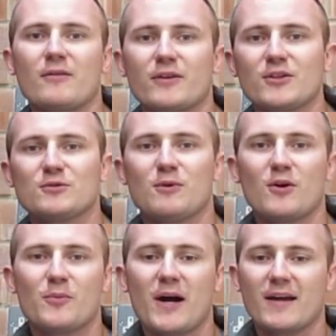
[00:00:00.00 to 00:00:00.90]
fellas,
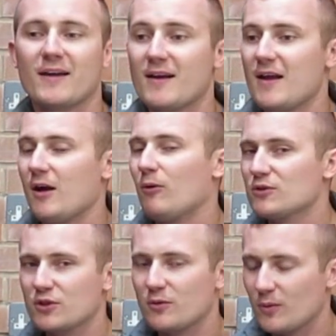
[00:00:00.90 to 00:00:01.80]
welcome back.
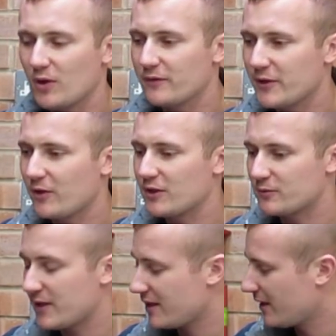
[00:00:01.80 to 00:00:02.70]
Wasn't going to upload a video this
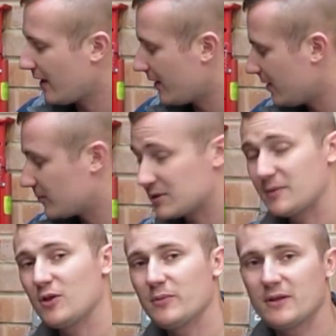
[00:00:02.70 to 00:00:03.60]
week because I'm
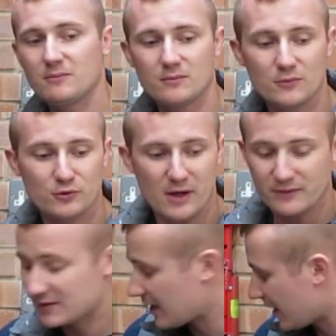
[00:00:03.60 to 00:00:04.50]
a little bit strapped
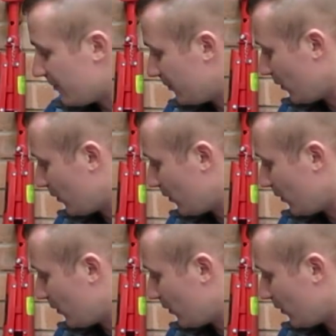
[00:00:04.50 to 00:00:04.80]
for time,